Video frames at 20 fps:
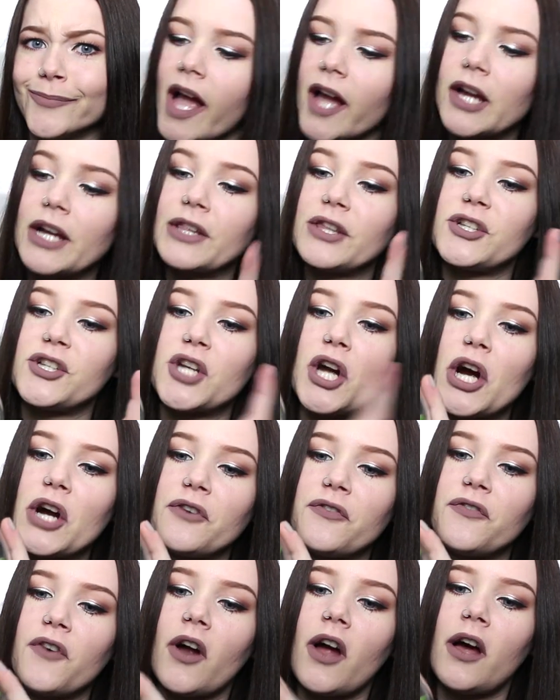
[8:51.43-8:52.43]
I got the
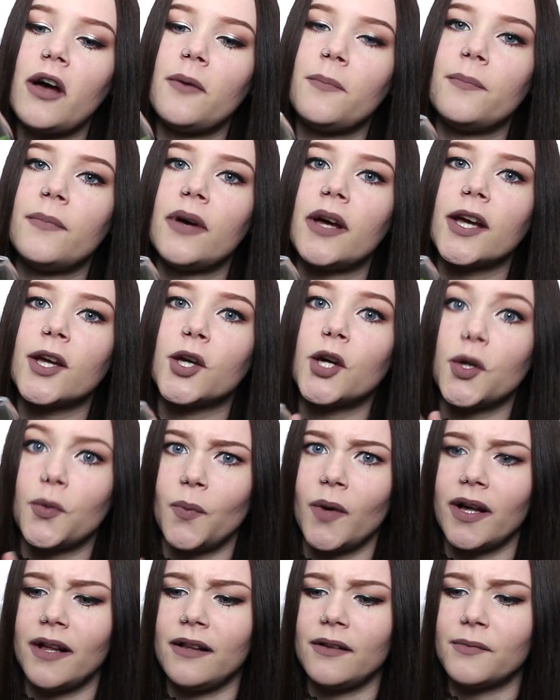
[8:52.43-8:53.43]
jar from
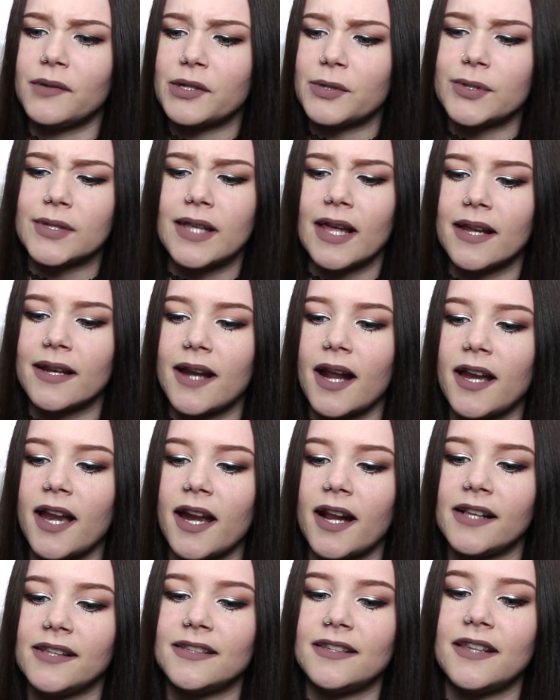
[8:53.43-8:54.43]
Goodwill, which was like
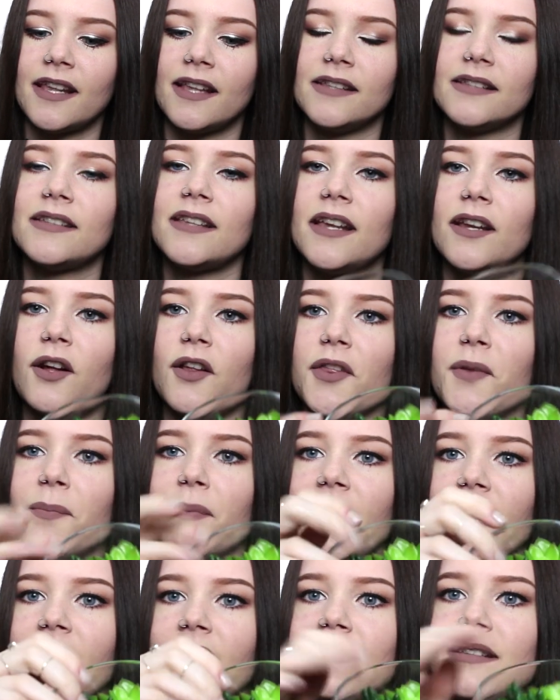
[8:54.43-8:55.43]
99¢, and all the
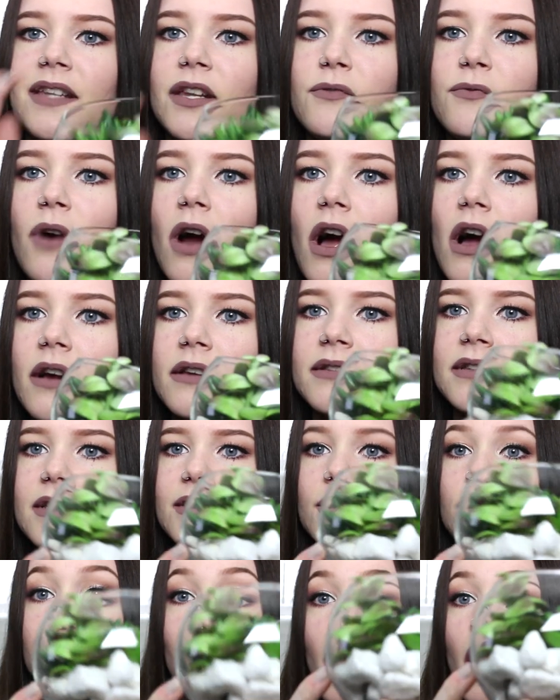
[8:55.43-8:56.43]
plants and rocks.
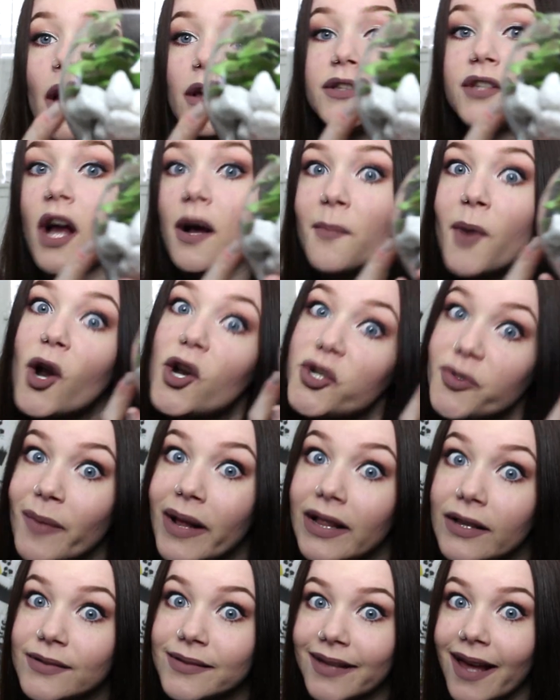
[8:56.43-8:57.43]
These are rocks, not
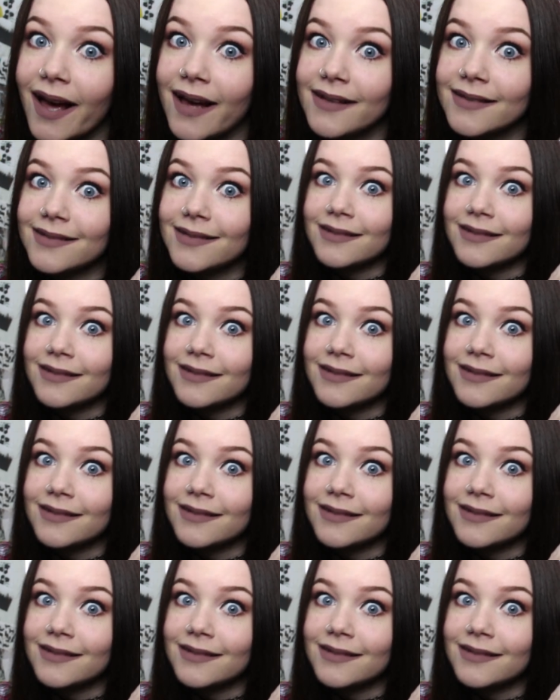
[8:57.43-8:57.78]
marshmallows, guys.